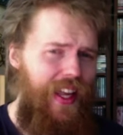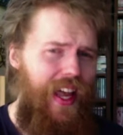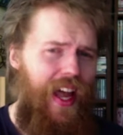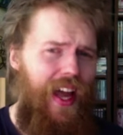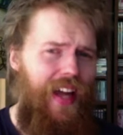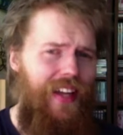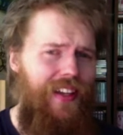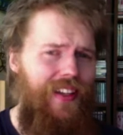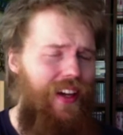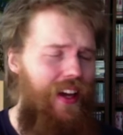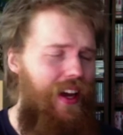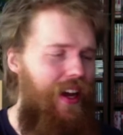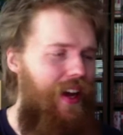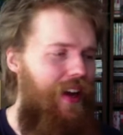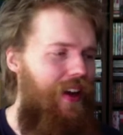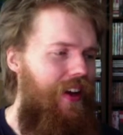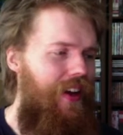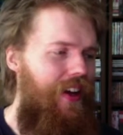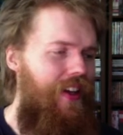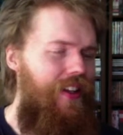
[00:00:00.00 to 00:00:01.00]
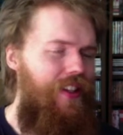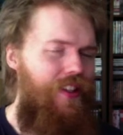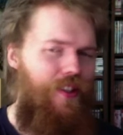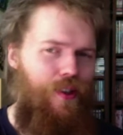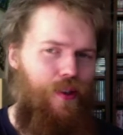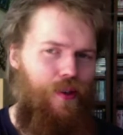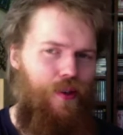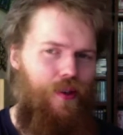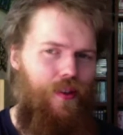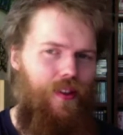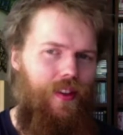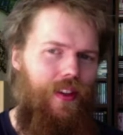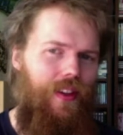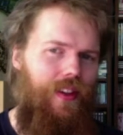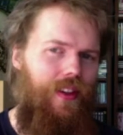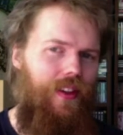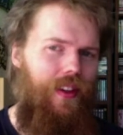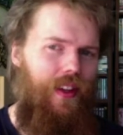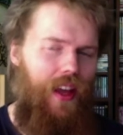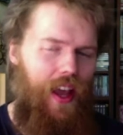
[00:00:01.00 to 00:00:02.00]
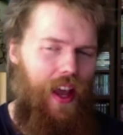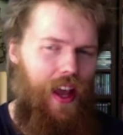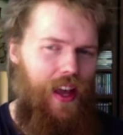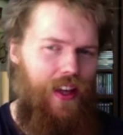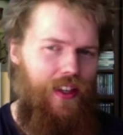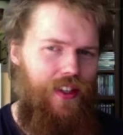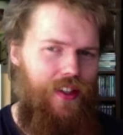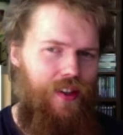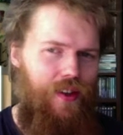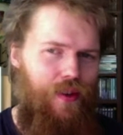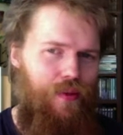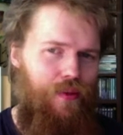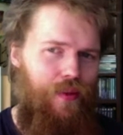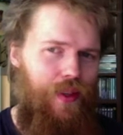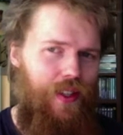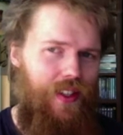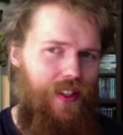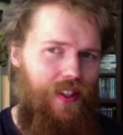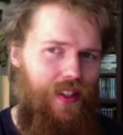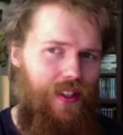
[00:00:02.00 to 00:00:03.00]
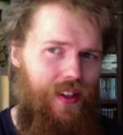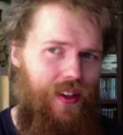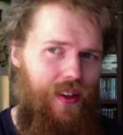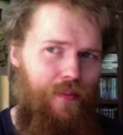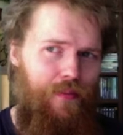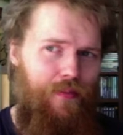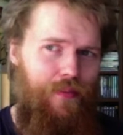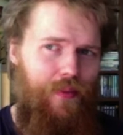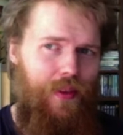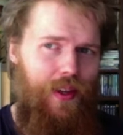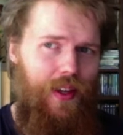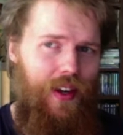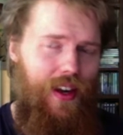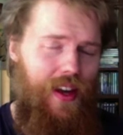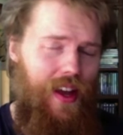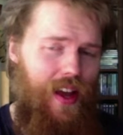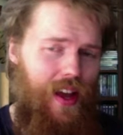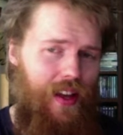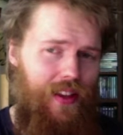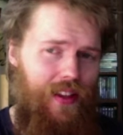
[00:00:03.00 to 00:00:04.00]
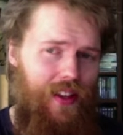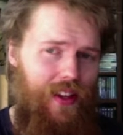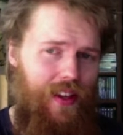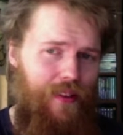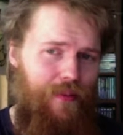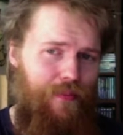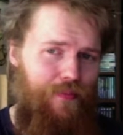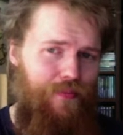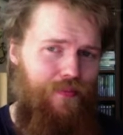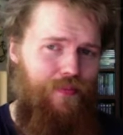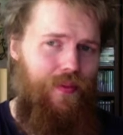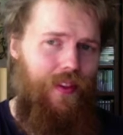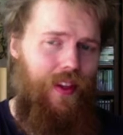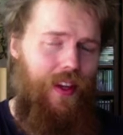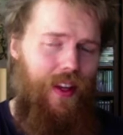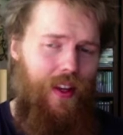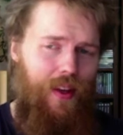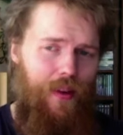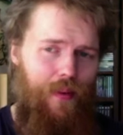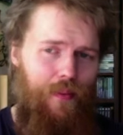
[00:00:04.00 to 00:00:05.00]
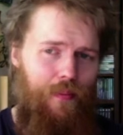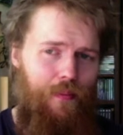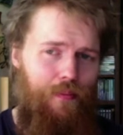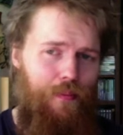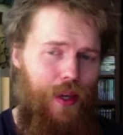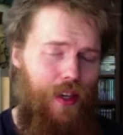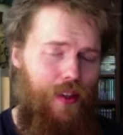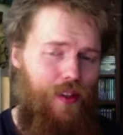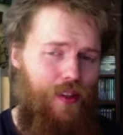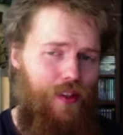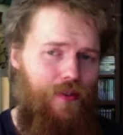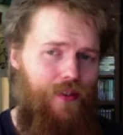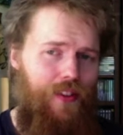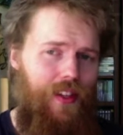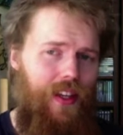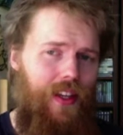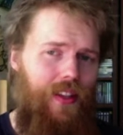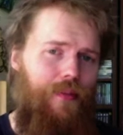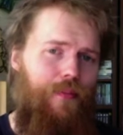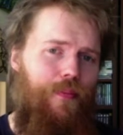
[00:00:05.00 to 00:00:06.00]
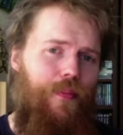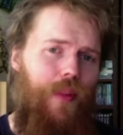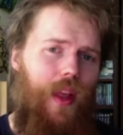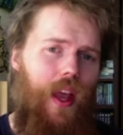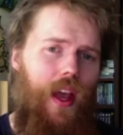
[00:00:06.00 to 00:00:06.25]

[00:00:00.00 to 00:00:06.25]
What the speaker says: And so Hays Code was created because of that.